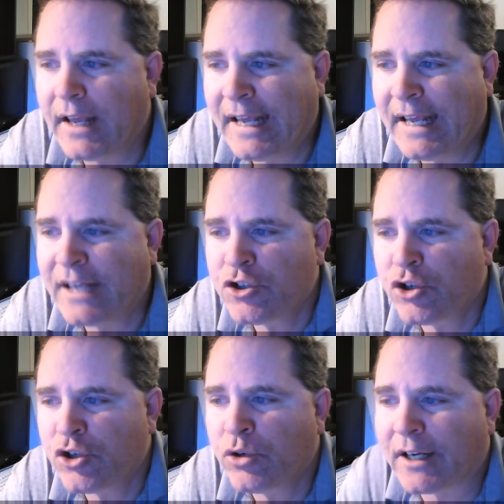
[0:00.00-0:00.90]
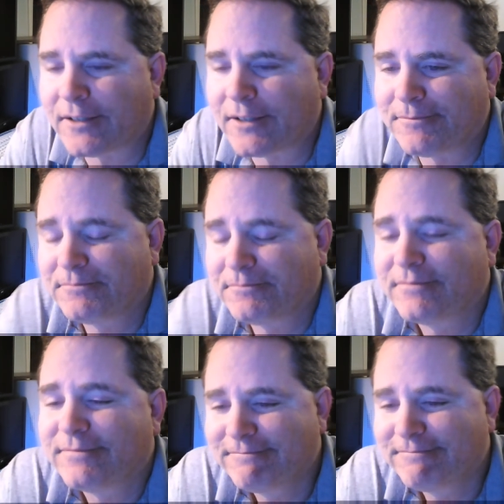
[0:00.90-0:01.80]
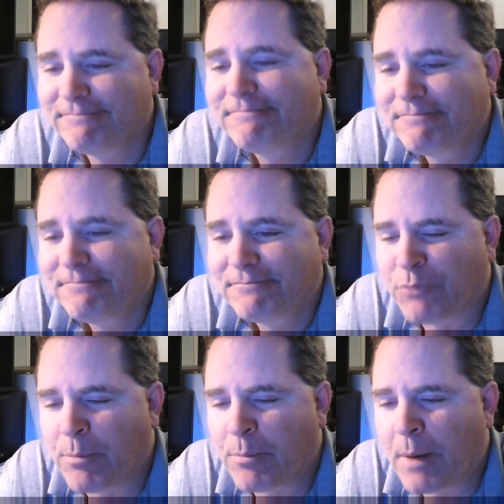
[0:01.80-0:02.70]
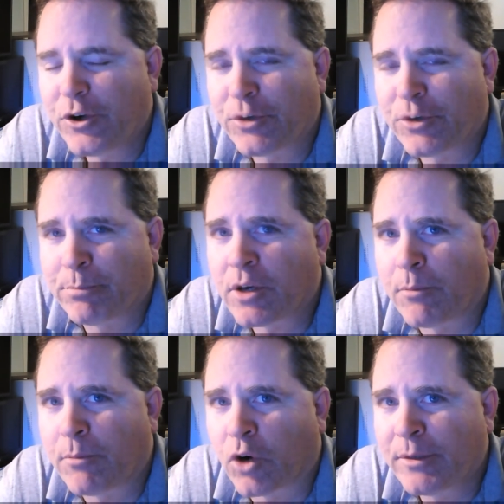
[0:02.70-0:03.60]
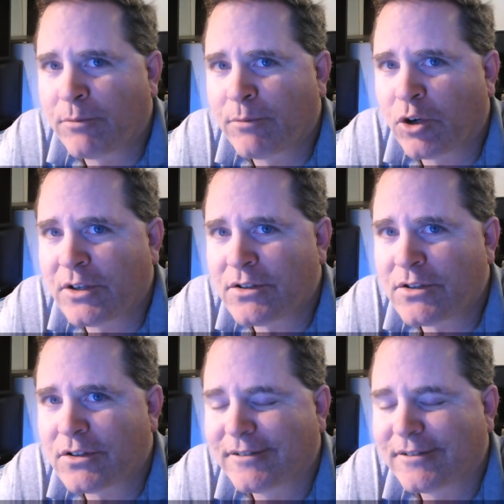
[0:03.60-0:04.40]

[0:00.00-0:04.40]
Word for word: in Judah. Remember your Book of Mormon Mormons?